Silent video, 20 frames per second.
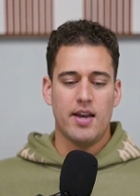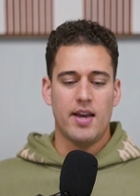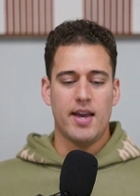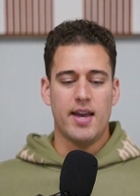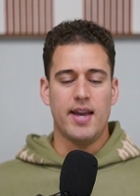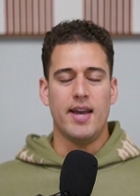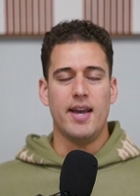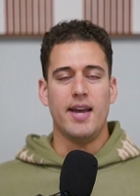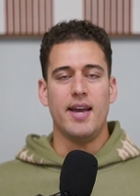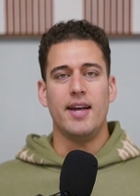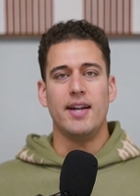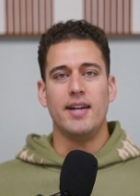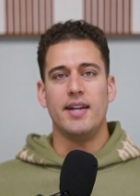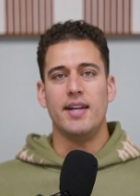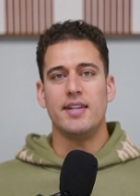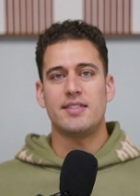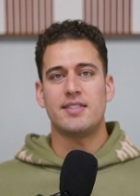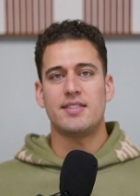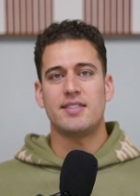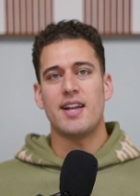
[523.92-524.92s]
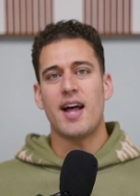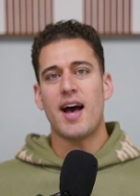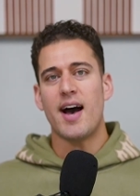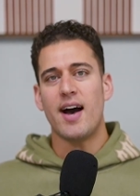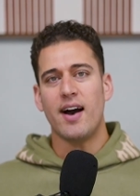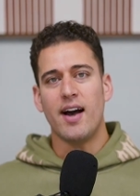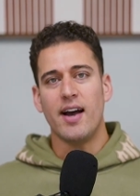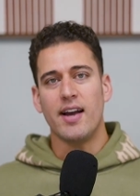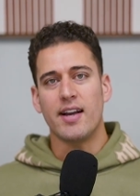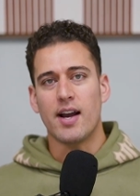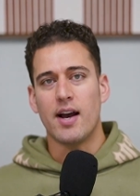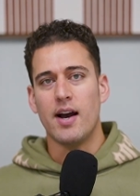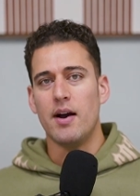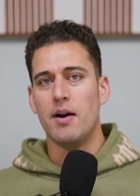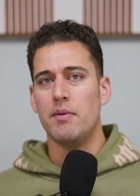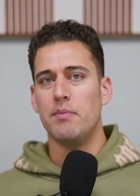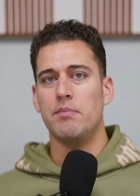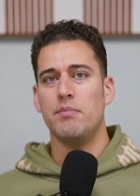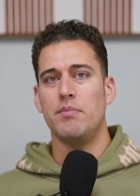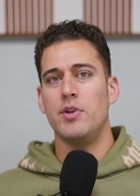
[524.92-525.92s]
And it's not like
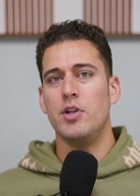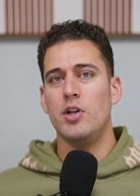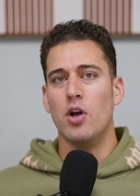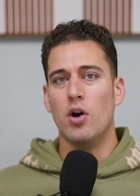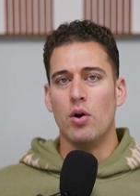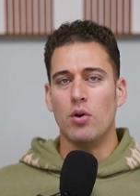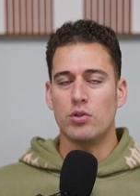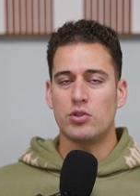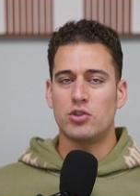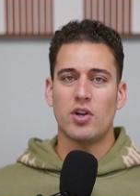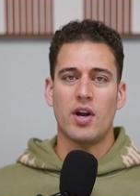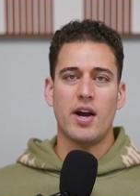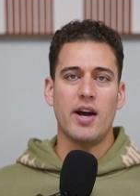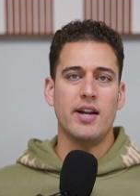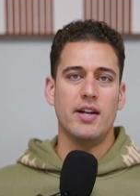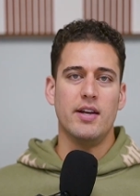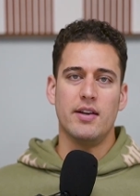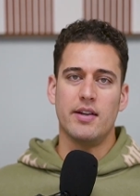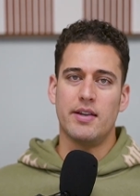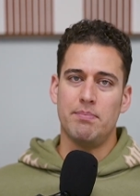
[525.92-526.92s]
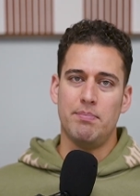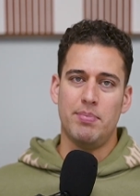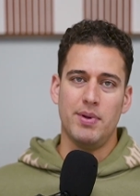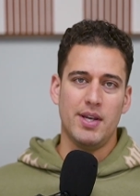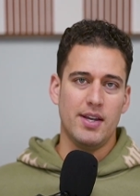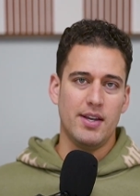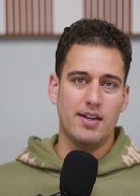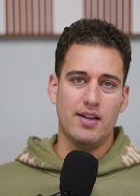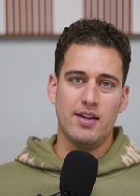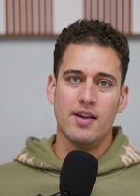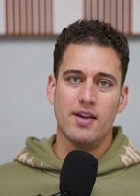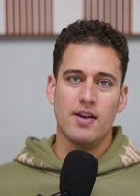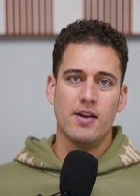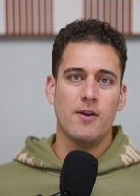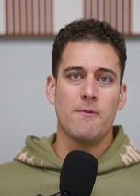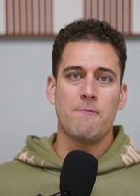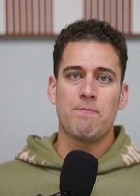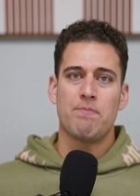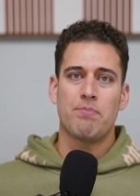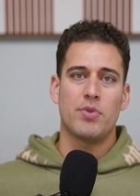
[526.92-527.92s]
I'm, trying to be,
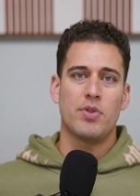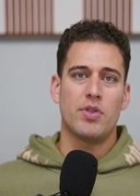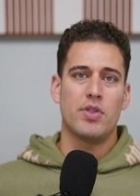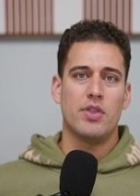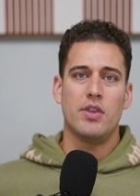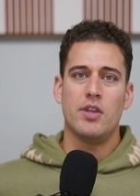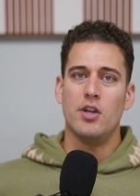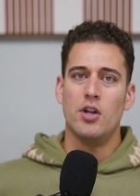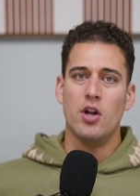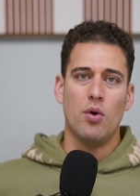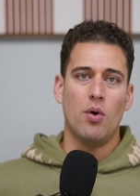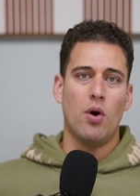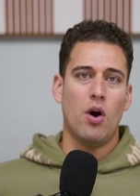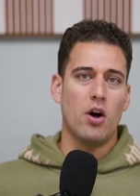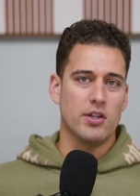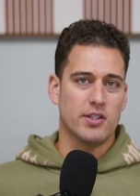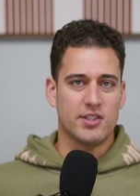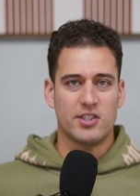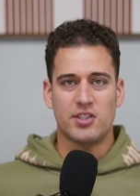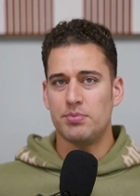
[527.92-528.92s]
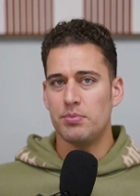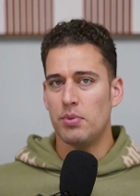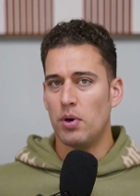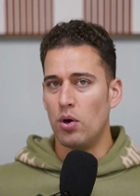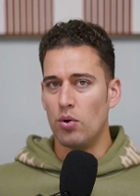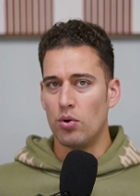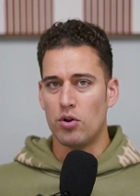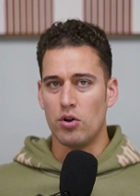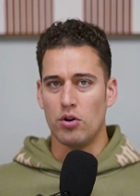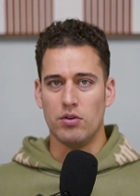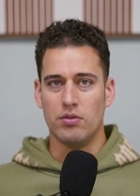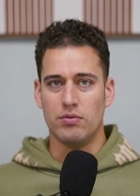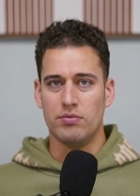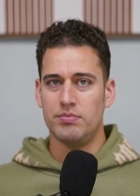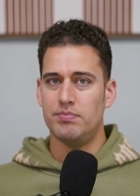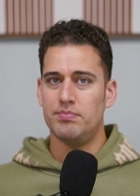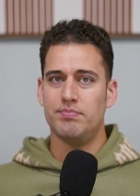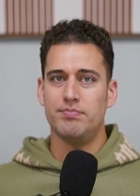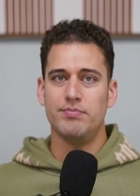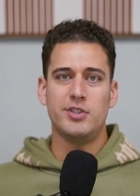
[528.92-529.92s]
All the Smoke or
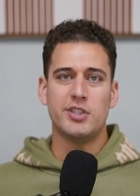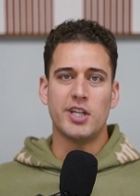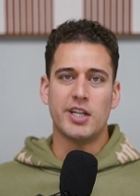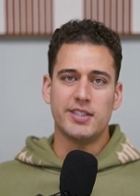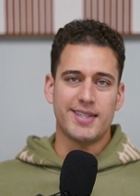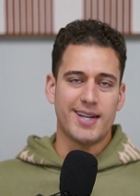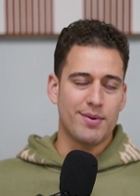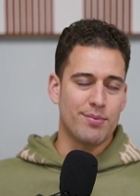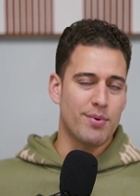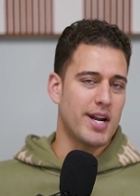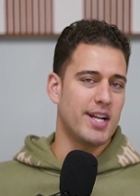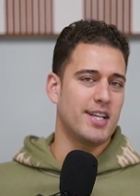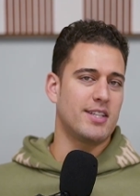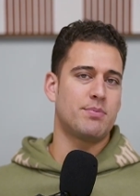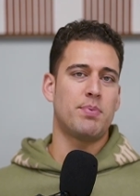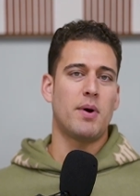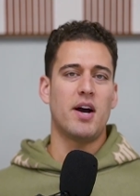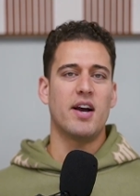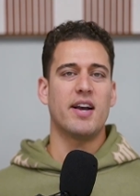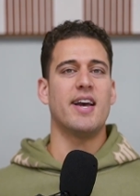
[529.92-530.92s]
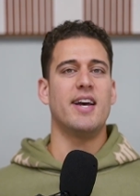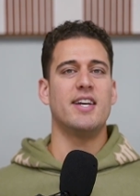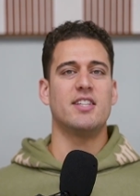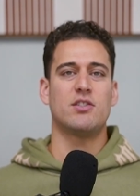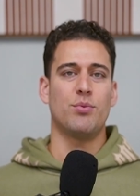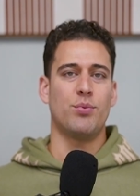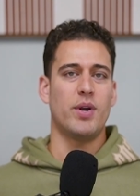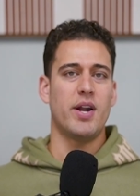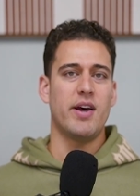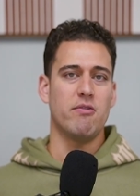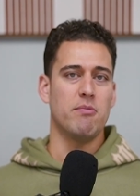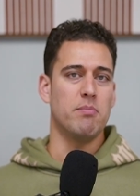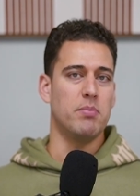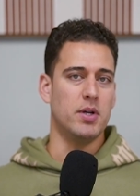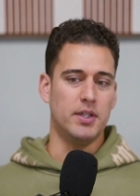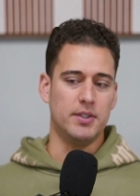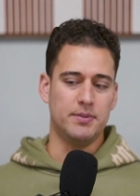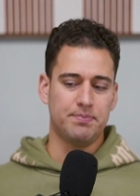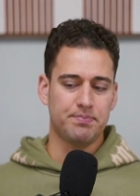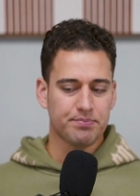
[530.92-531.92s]
JJ Redick's podcast or whatever.
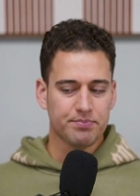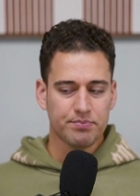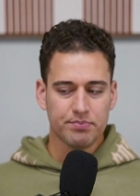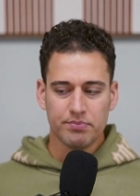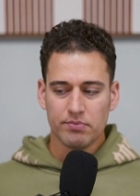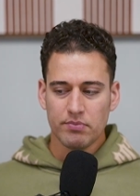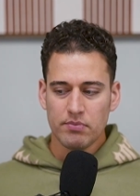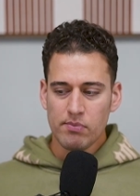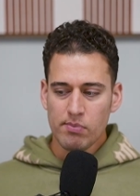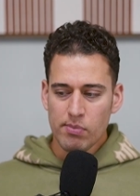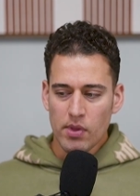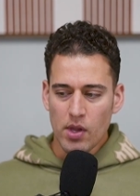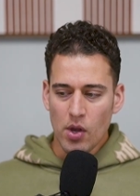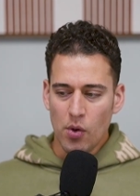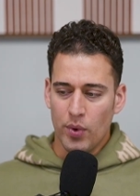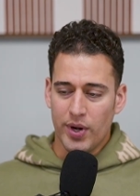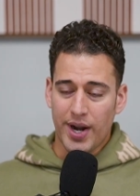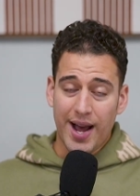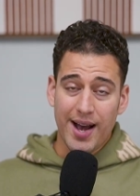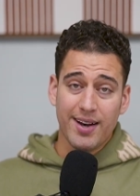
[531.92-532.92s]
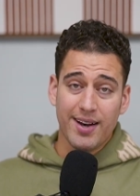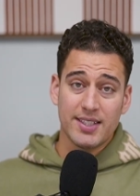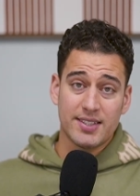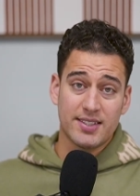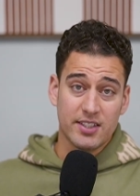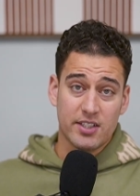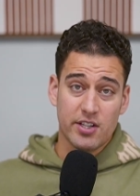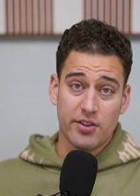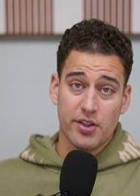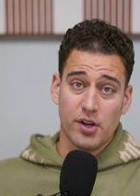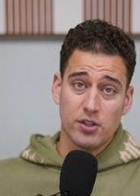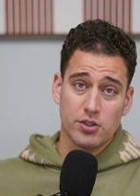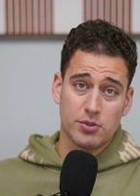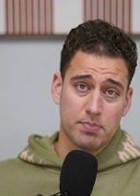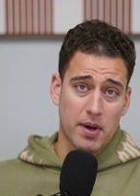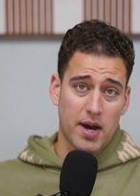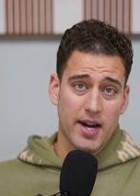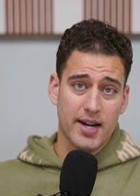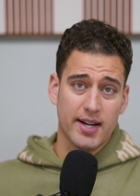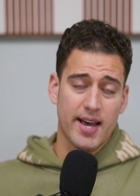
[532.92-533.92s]
But when I listen to those
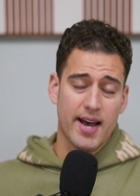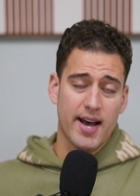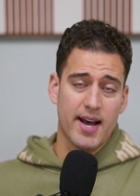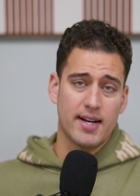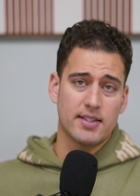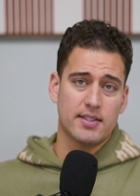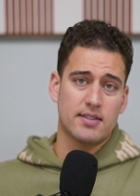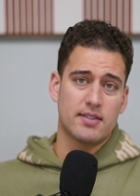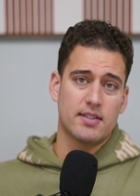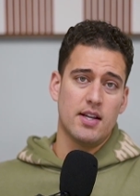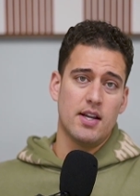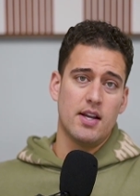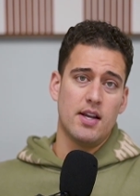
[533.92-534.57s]
podcasts